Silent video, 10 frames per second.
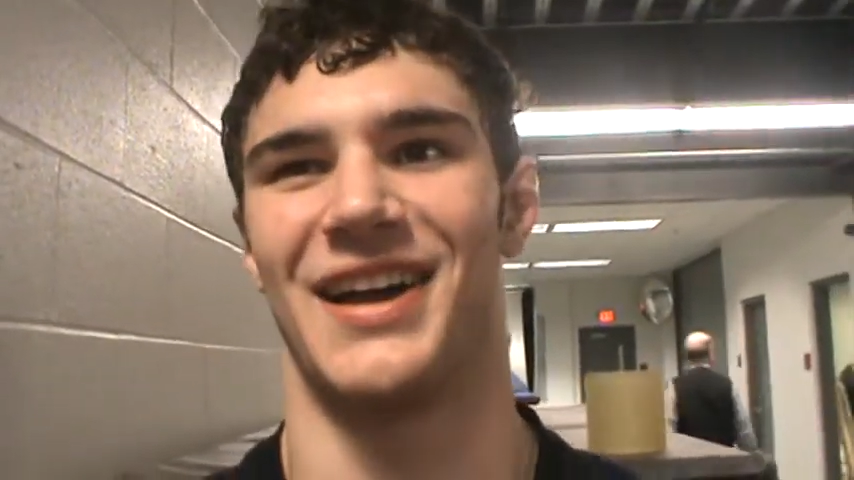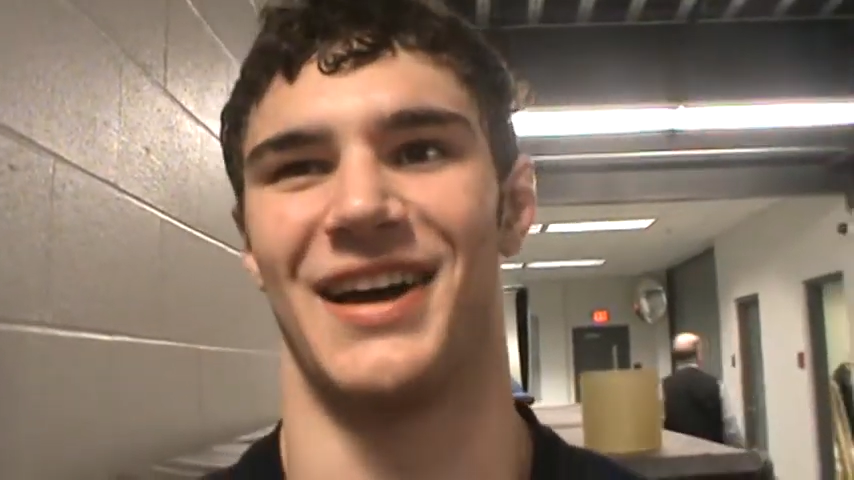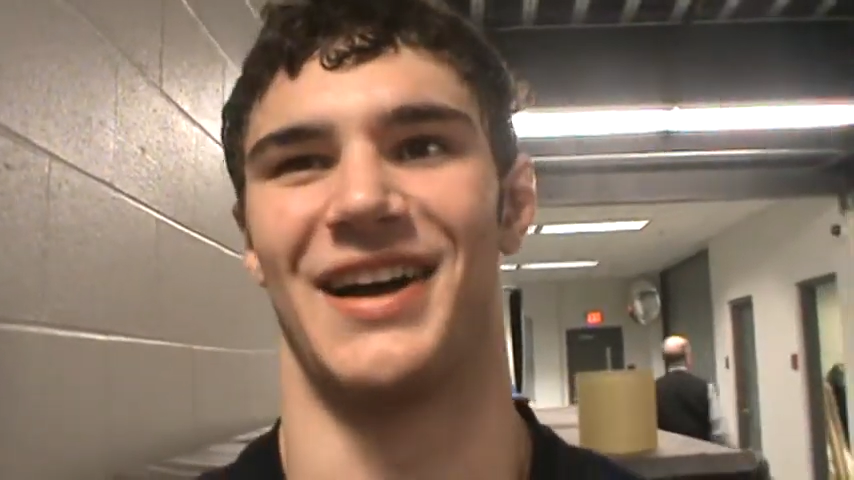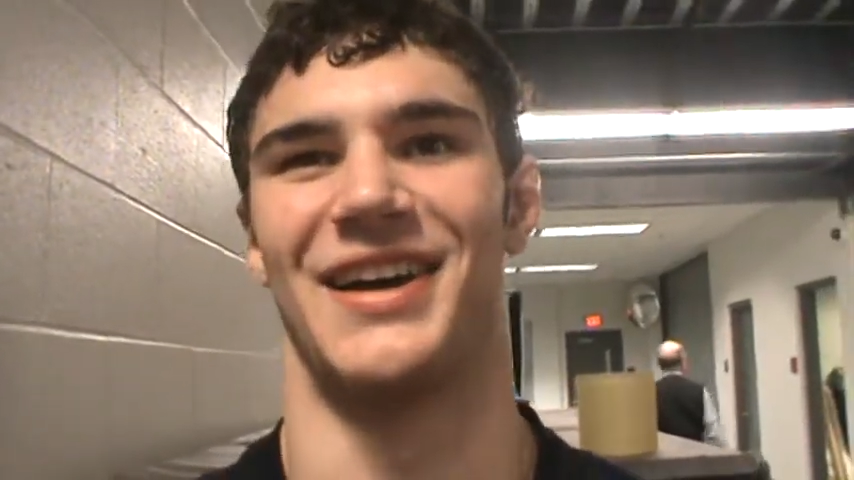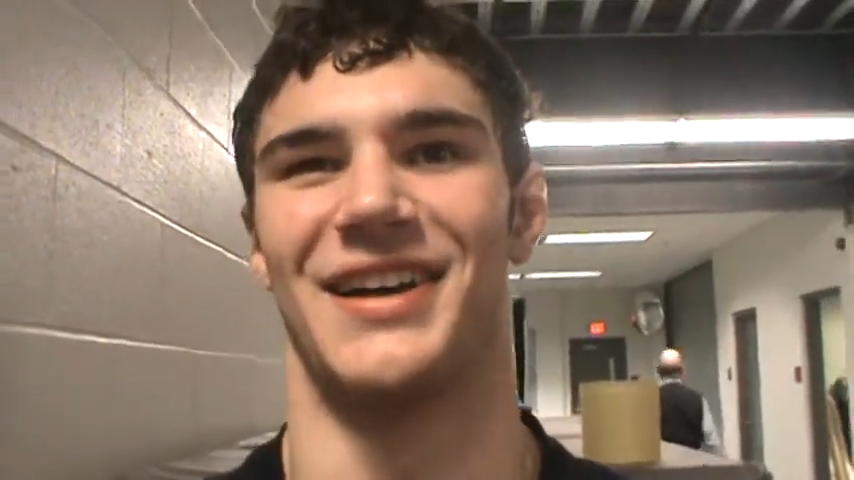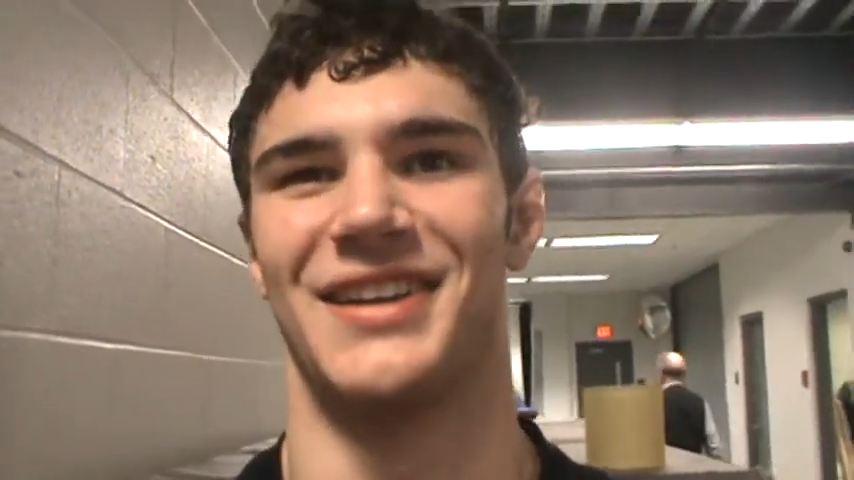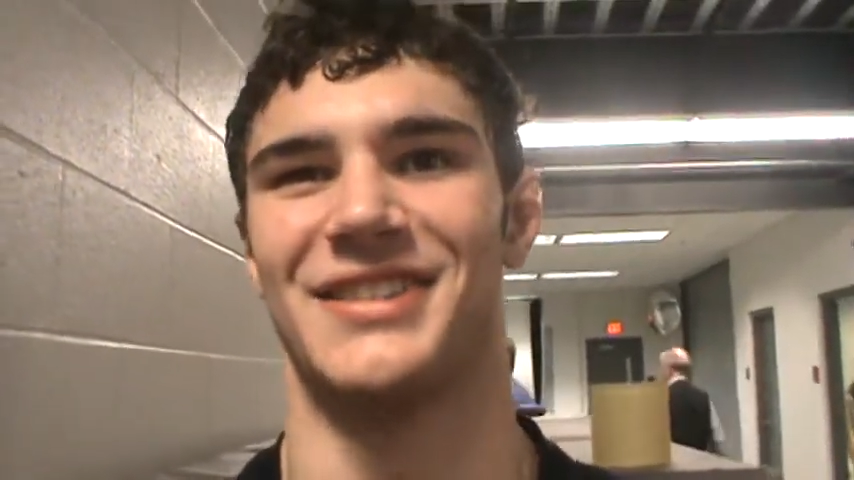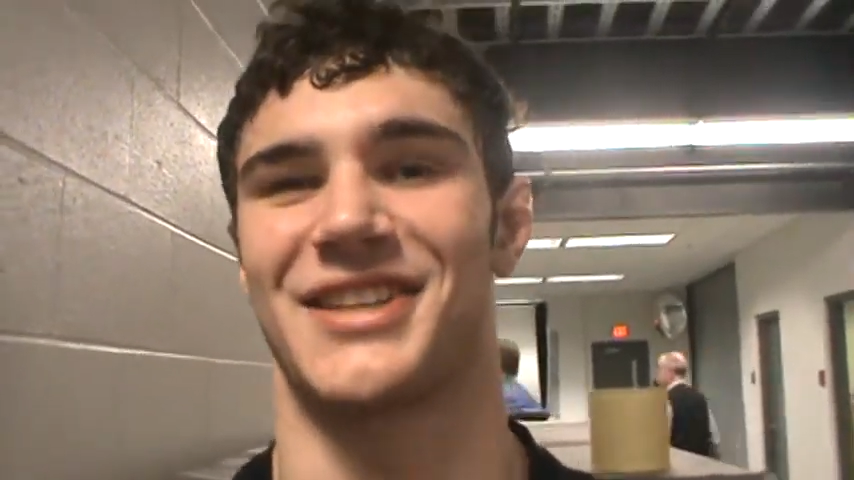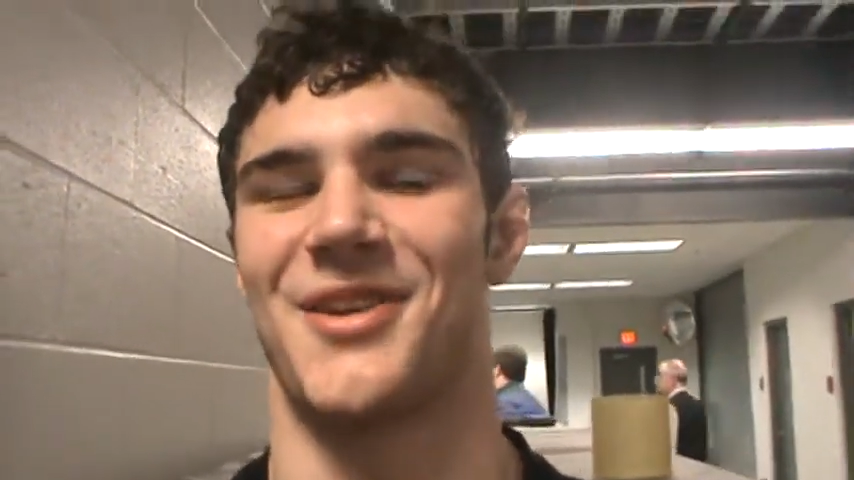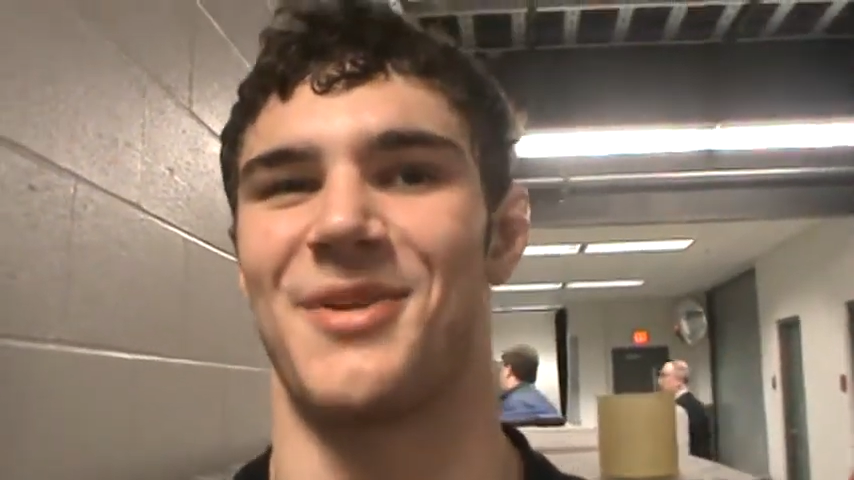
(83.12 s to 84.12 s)
uh,
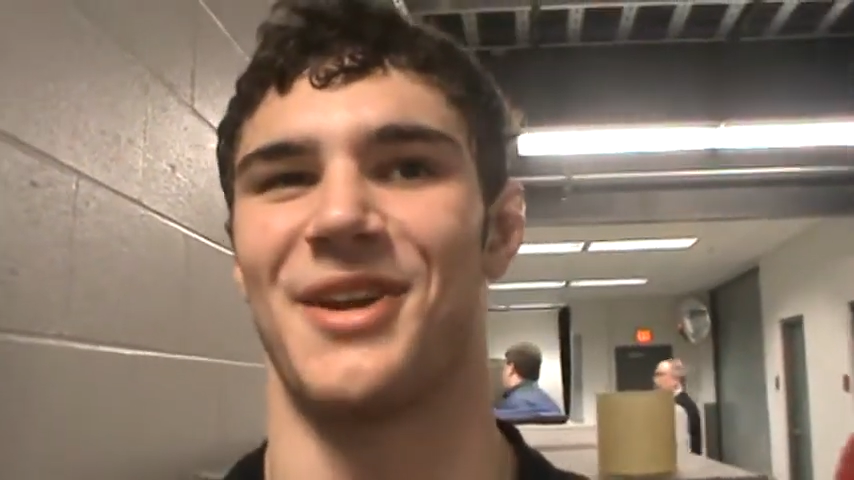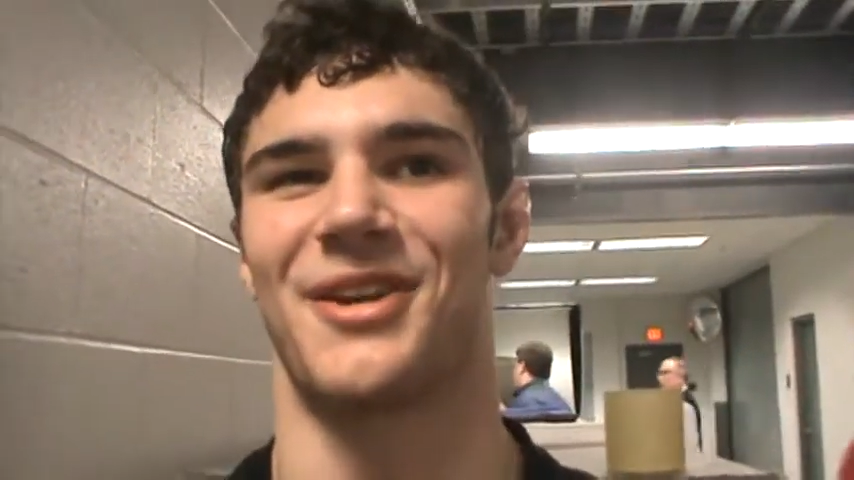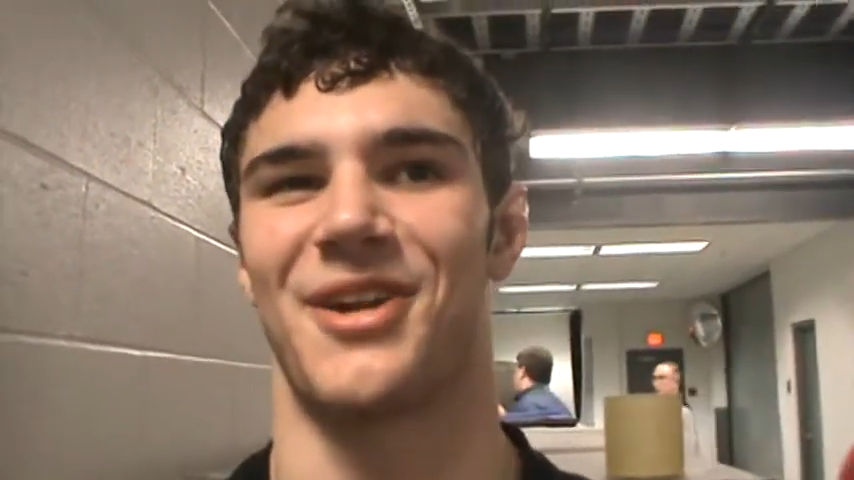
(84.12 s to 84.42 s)
it's gonna be